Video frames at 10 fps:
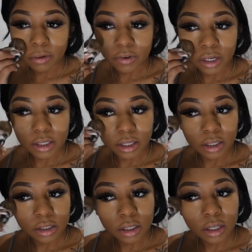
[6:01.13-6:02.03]
me for their
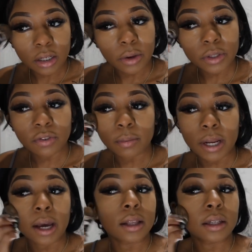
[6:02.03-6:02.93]
section. They was from
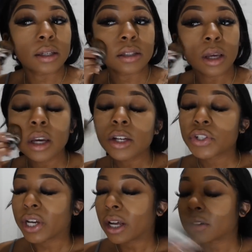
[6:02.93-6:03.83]
Dallas.
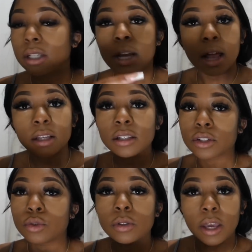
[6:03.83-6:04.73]
Shout out to Dallas
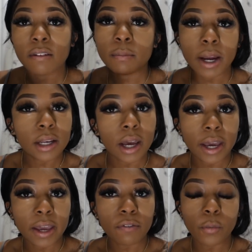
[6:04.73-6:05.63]
because you saved my
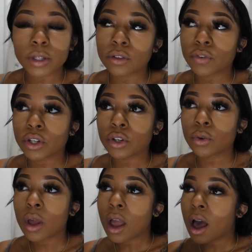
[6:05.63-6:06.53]
night. If it wasn't for
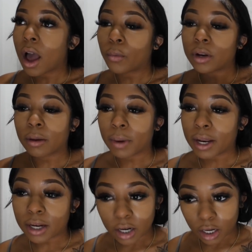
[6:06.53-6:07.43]
you, I wouldn't have made
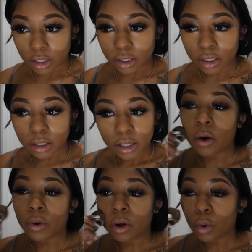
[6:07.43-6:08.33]
a dollar. I
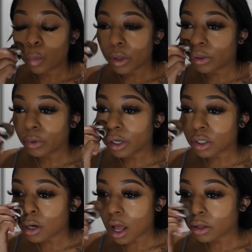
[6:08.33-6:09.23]
went home with three
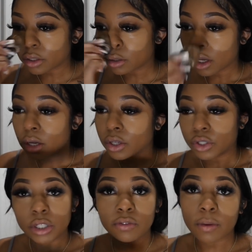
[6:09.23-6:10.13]
hundred dollars
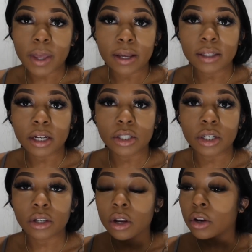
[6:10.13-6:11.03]
just from that
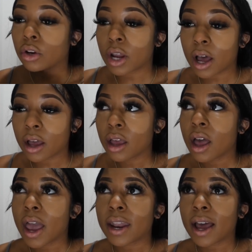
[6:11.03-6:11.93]
section. Not,
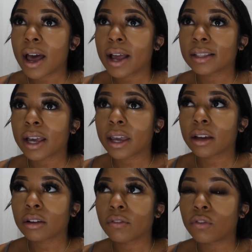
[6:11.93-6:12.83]
and I had
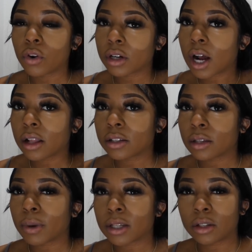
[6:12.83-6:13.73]
like four dollars
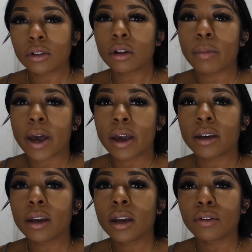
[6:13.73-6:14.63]
in my solo
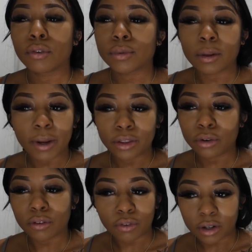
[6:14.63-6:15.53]
bag from somebody
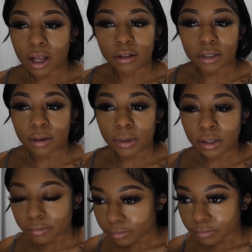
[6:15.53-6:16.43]
throwing four dollars at me.